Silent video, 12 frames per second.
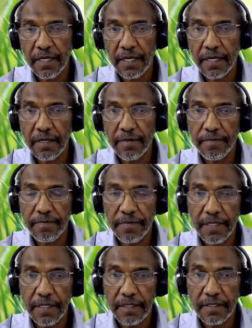Uh,
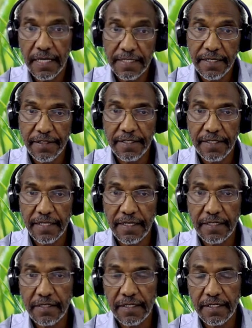uh, the other thing that the
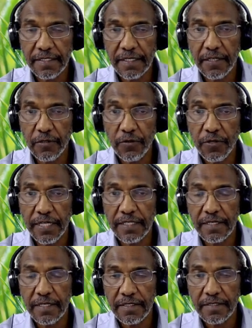instructor can look at
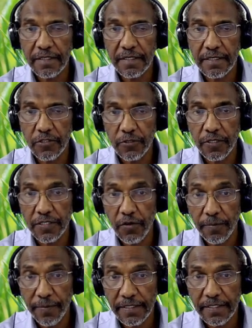is the students'
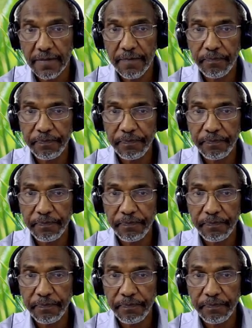comments,